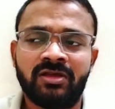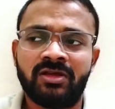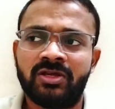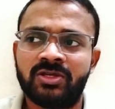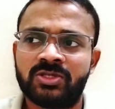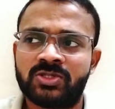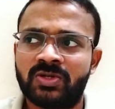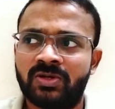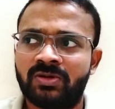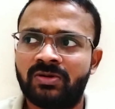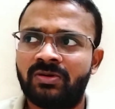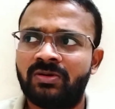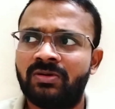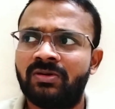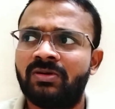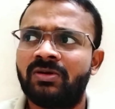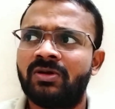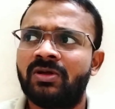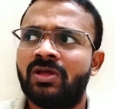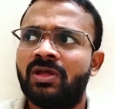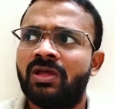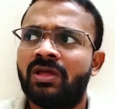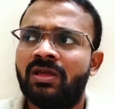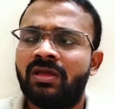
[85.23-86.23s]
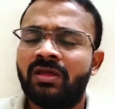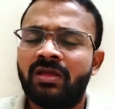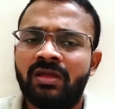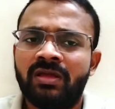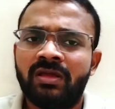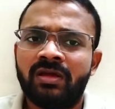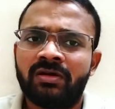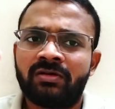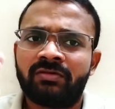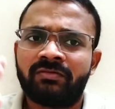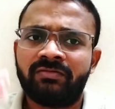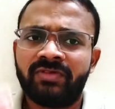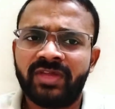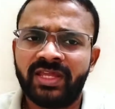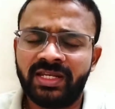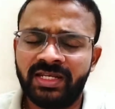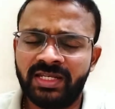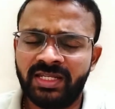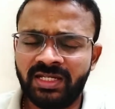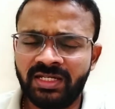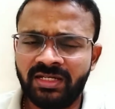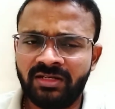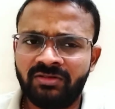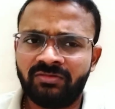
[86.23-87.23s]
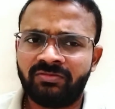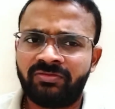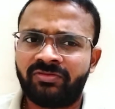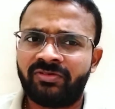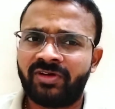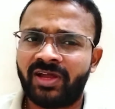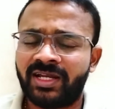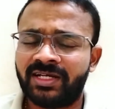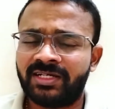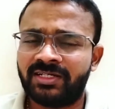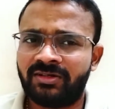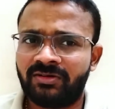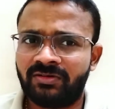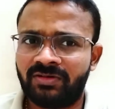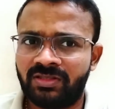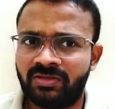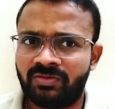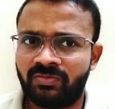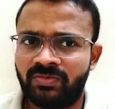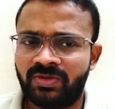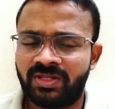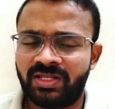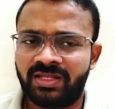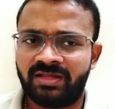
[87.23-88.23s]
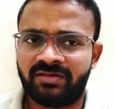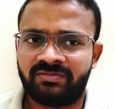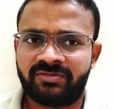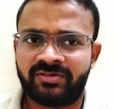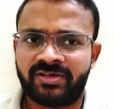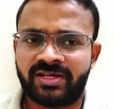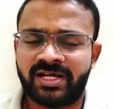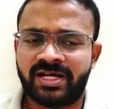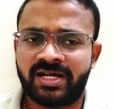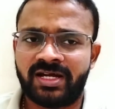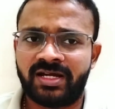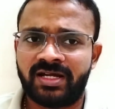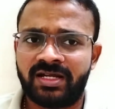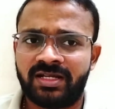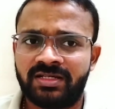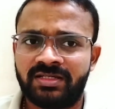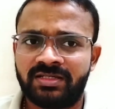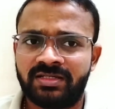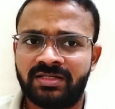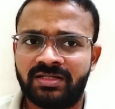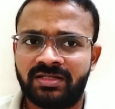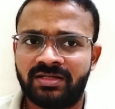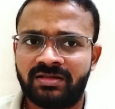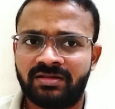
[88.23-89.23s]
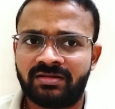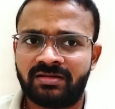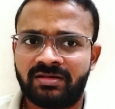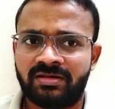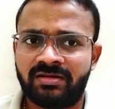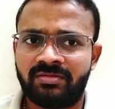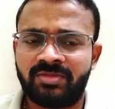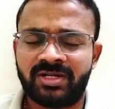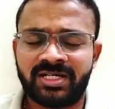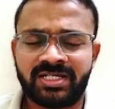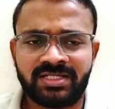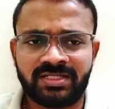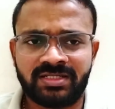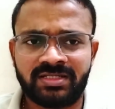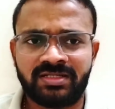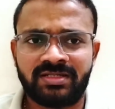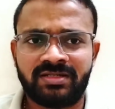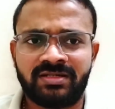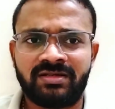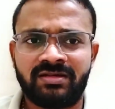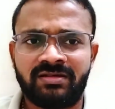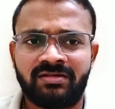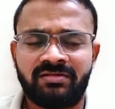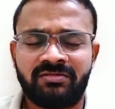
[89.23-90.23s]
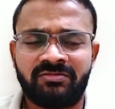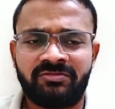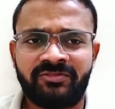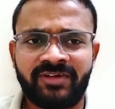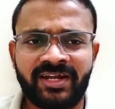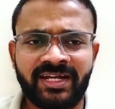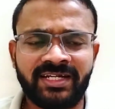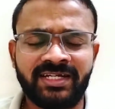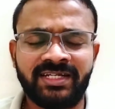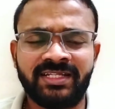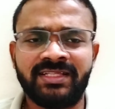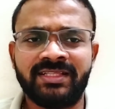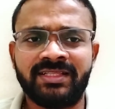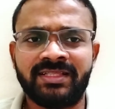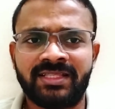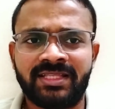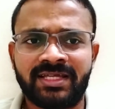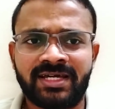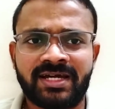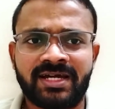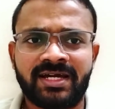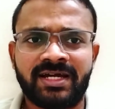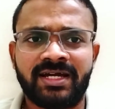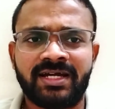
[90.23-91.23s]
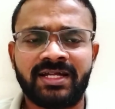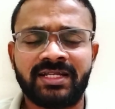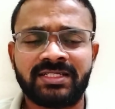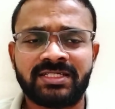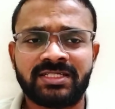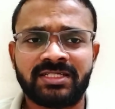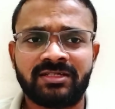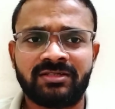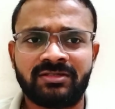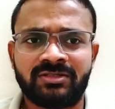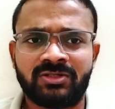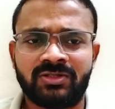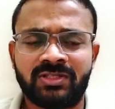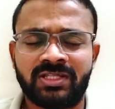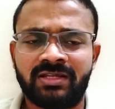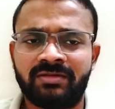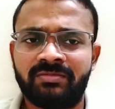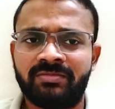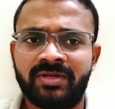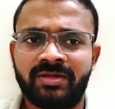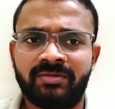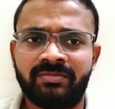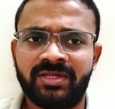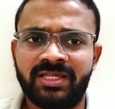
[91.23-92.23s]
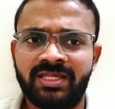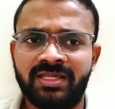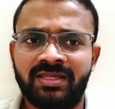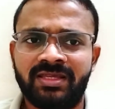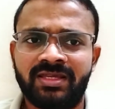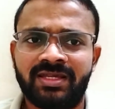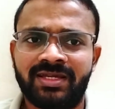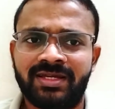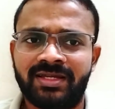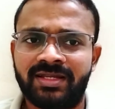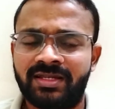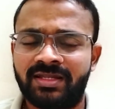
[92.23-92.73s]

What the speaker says: So, we need to find out the will of God, but finding that, so there may be